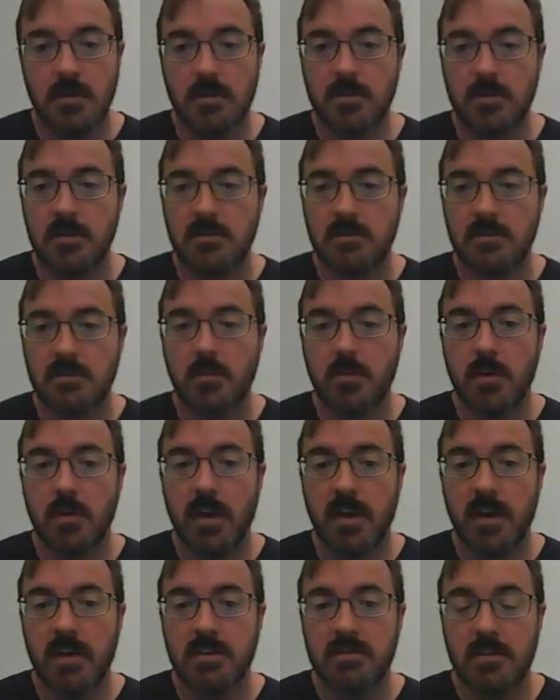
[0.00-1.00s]
This number
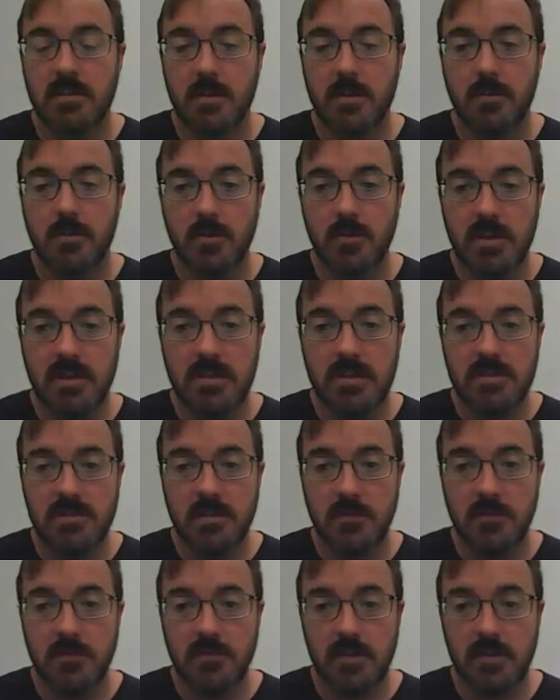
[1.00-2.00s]
has 3
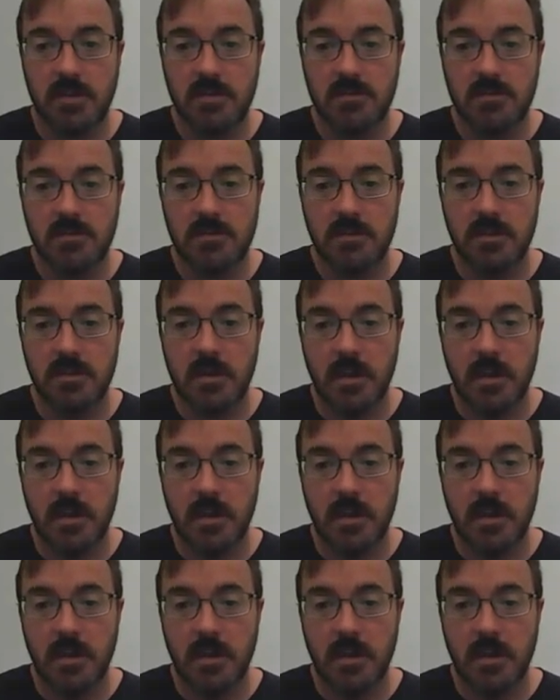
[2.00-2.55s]
sig figs.